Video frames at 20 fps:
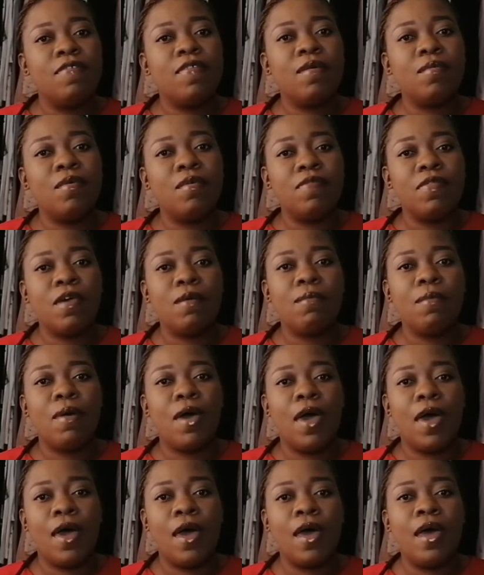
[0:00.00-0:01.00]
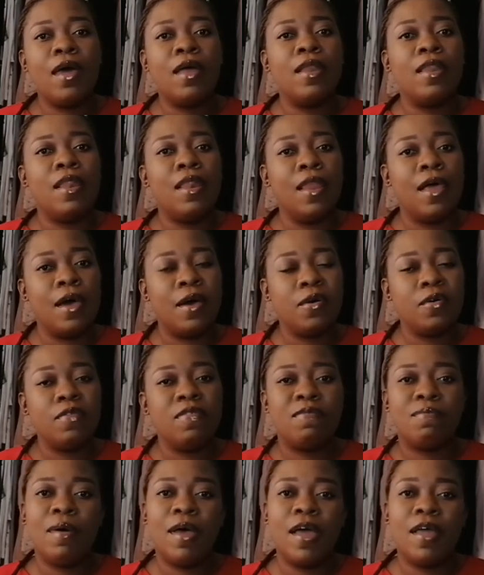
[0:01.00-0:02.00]
Some of them are
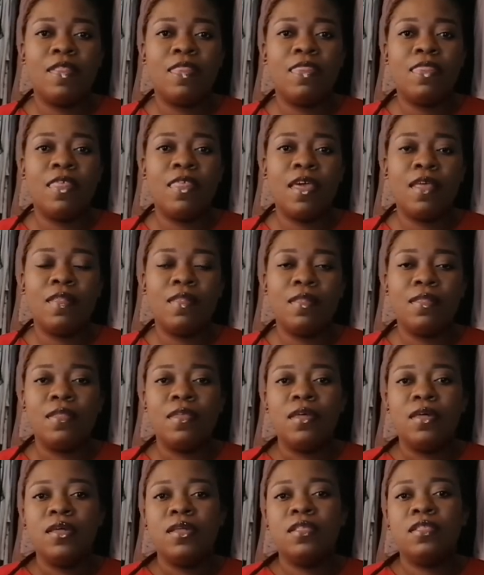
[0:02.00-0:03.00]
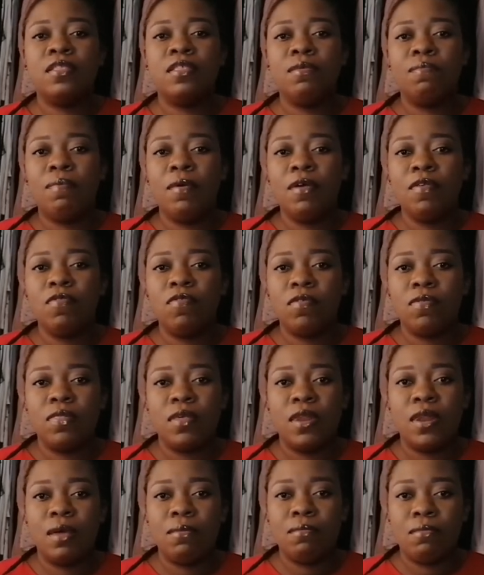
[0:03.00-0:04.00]
loud, but then it depends
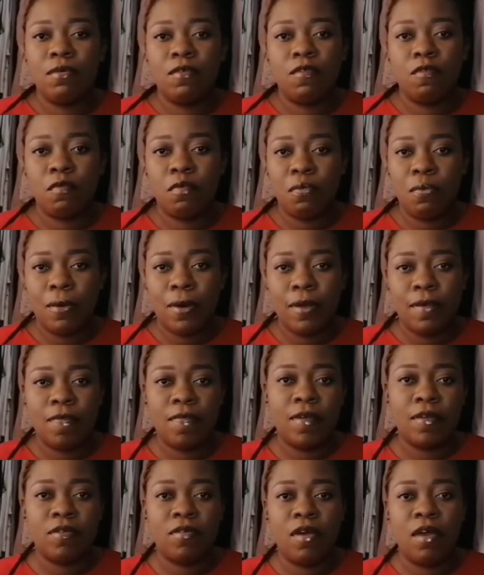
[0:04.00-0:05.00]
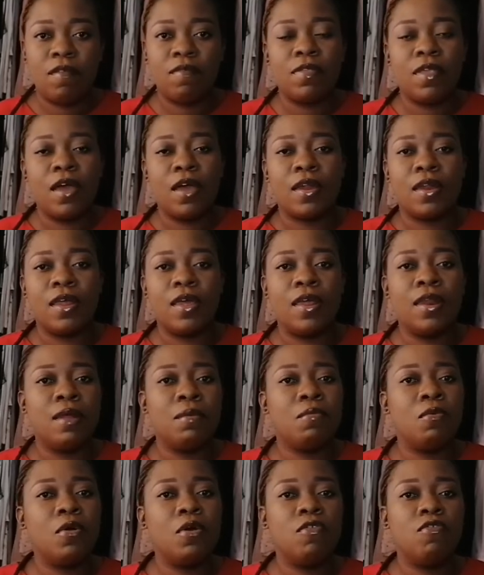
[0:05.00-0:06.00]
on the number of sprays that you have done. And
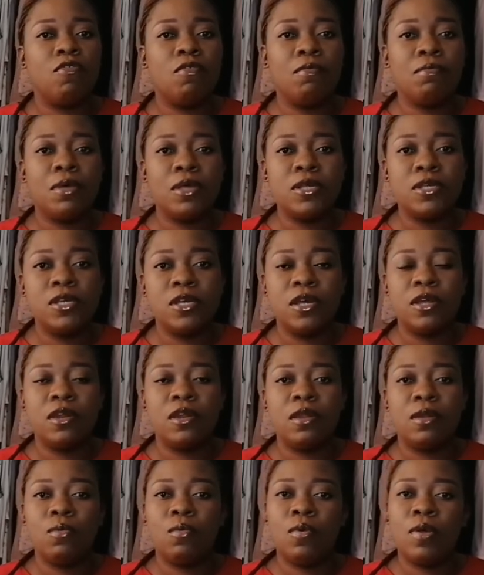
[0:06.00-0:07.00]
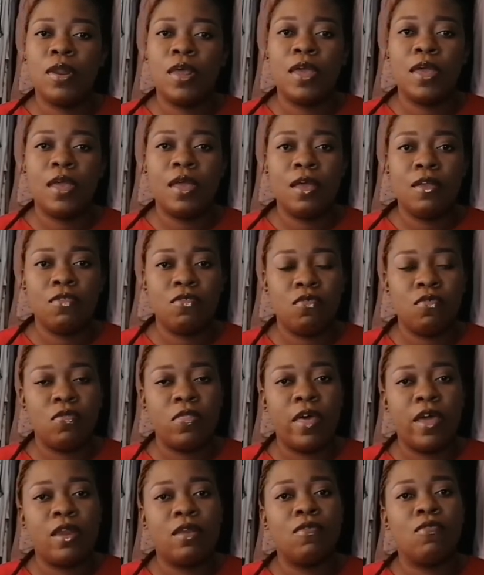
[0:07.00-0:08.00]
I'm going to mention when I get to
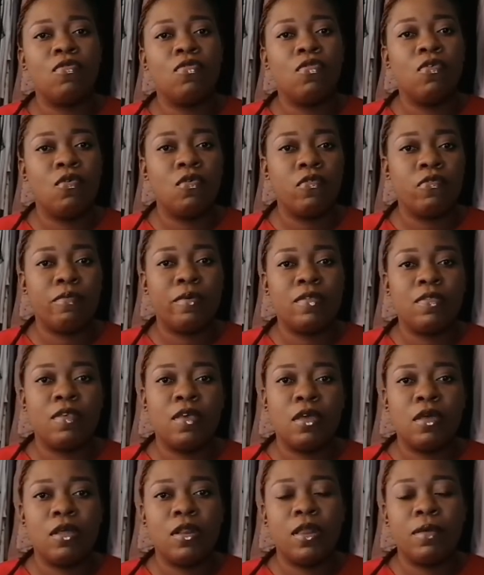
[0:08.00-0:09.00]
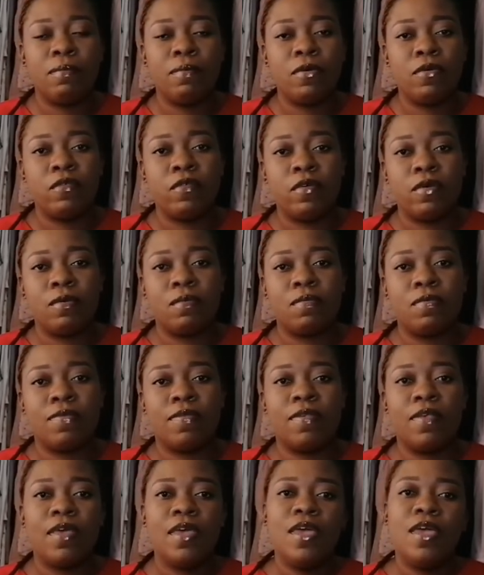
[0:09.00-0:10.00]
that, those particular perfumes.
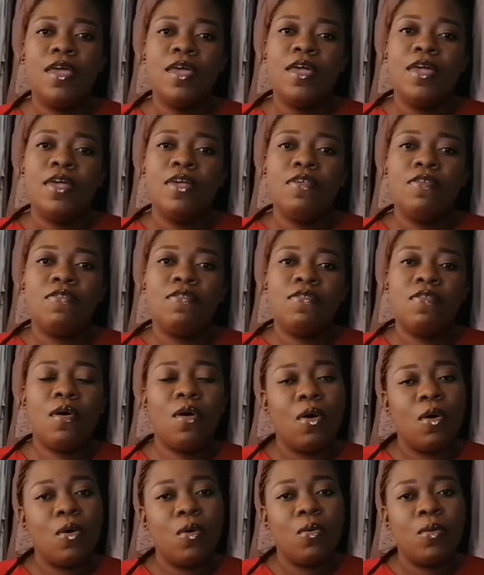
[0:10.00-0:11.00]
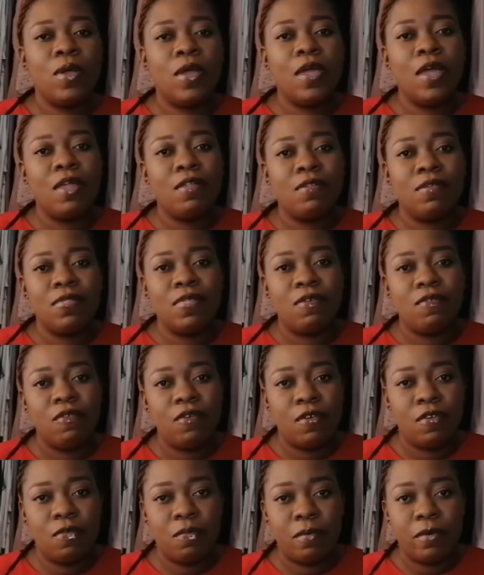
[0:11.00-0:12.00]
So we get to the
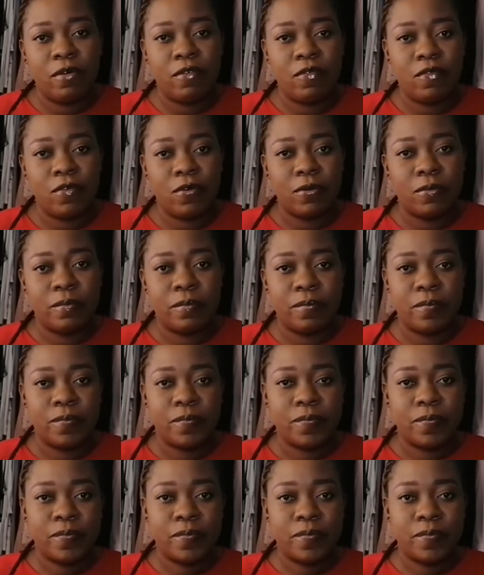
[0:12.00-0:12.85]
first perfume.